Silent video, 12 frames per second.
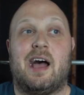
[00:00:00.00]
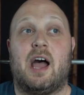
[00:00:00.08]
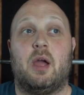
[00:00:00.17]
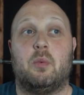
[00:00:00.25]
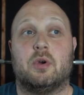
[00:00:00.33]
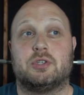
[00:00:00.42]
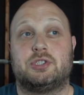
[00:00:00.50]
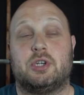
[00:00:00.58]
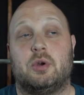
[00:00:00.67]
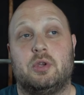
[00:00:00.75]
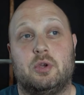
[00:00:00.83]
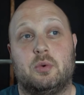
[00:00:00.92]
I will
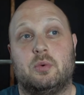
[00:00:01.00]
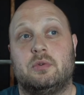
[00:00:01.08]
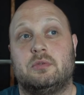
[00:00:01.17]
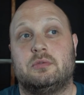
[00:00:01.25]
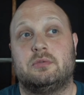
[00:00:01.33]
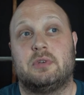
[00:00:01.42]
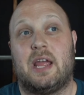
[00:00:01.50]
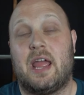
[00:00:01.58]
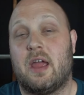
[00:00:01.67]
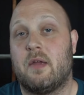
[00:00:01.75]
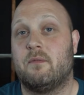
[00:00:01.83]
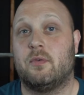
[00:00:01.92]
show you
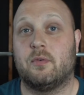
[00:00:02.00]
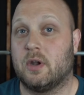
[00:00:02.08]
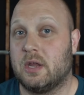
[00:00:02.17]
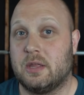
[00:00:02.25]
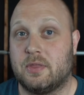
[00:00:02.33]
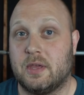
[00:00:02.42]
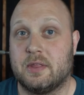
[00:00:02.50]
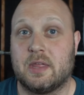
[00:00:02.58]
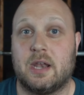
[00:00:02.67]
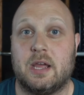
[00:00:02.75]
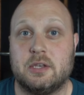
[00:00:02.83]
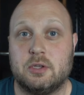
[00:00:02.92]
everything
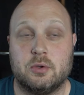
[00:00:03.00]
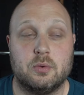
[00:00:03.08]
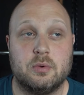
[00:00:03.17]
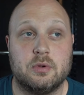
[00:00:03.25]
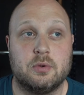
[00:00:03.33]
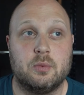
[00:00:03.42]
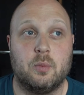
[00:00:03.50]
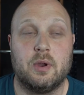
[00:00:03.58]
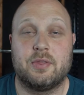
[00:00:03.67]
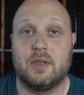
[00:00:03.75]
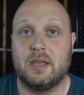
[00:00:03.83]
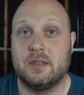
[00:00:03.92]
that I do
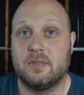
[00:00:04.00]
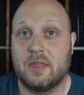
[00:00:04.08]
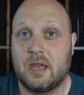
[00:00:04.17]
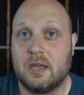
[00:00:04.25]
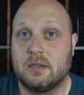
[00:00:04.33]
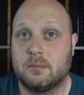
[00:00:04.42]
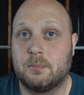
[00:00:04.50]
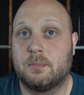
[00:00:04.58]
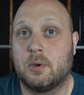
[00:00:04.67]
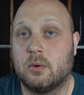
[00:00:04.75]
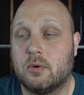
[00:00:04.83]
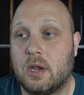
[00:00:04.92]
within that
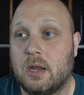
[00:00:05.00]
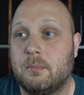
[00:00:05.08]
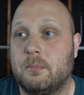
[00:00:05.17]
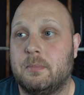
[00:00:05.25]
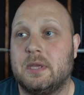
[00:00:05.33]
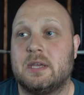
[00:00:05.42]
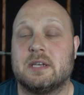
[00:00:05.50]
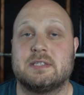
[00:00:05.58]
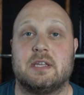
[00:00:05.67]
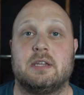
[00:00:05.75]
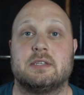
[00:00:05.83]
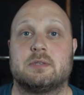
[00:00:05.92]
program, because
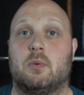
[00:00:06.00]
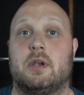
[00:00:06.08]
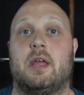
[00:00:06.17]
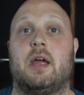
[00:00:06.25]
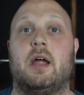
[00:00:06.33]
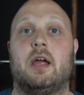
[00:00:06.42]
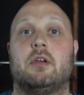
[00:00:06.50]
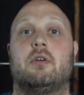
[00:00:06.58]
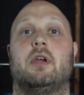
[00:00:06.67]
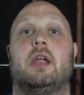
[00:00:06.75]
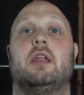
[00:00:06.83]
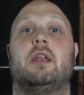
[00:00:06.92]
it is one that I
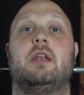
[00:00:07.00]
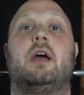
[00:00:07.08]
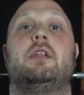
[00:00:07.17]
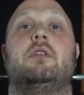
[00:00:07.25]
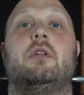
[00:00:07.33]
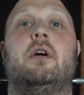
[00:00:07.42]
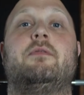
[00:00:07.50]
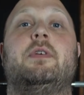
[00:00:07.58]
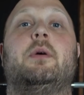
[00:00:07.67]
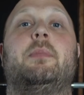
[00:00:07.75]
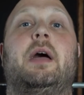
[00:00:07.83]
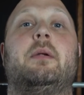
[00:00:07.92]
created, and I do not
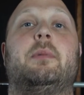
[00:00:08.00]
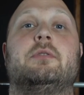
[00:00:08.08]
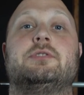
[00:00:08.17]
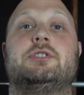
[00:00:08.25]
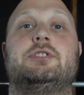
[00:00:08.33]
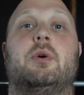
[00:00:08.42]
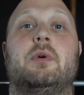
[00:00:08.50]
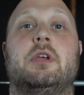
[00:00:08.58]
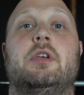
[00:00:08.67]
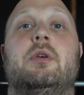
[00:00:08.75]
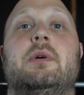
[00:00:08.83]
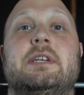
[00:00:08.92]
feel bad about
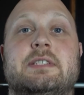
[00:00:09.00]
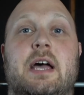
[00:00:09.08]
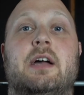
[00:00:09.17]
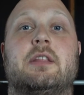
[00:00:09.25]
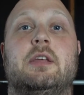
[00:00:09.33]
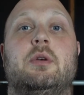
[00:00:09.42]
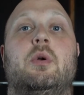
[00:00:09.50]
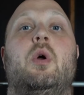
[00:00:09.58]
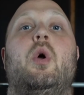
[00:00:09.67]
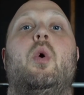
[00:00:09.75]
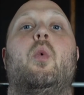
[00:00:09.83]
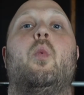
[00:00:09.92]
showing you exactly
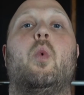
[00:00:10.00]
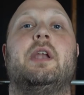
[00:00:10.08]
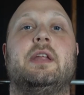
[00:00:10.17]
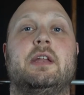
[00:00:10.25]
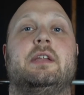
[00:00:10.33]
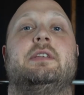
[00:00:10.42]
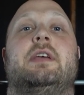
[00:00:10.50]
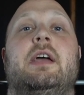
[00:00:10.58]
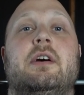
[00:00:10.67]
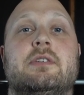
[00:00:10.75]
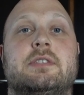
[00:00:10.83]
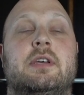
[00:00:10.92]
what it
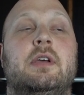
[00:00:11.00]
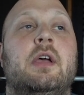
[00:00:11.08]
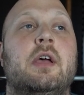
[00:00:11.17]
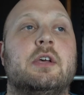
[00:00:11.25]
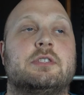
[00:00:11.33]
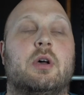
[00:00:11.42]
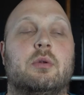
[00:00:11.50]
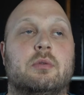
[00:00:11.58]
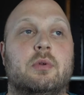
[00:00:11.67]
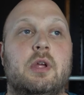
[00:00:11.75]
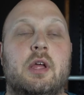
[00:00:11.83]
entails. So